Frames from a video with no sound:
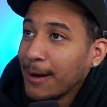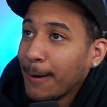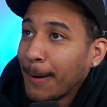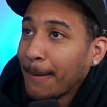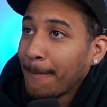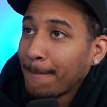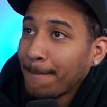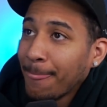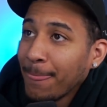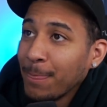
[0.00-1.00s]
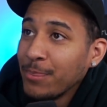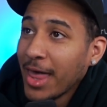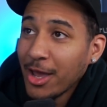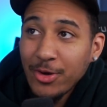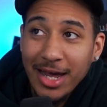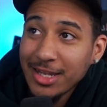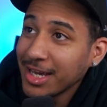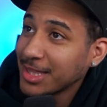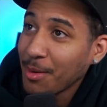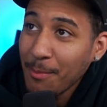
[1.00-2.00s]
Now you got to
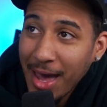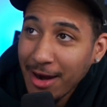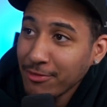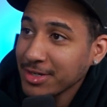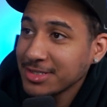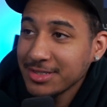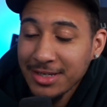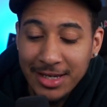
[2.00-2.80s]
look at the Mavericks.